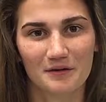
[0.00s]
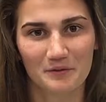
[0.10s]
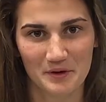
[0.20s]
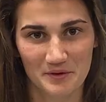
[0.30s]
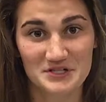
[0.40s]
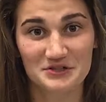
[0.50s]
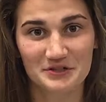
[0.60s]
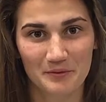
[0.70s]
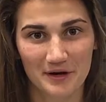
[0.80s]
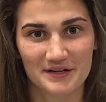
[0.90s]
We originally
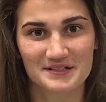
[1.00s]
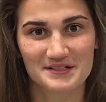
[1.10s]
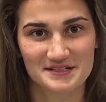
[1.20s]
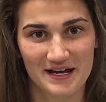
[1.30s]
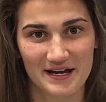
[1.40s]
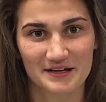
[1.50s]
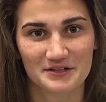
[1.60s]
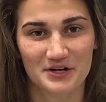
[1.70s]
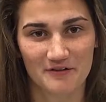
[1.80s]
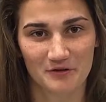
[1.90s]
wanted to design a
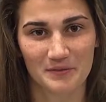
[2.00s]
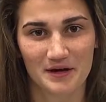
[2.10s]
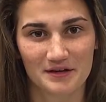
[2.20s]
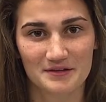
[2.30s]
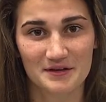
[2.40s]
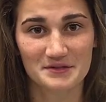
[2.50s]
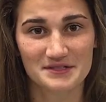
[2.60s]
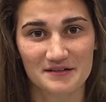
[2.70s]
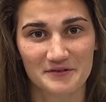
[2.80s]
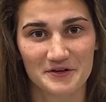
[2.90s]
travel mug that was
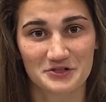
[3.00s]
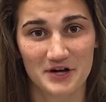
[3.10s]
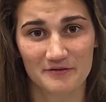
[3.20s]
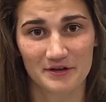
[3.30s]
safer to drive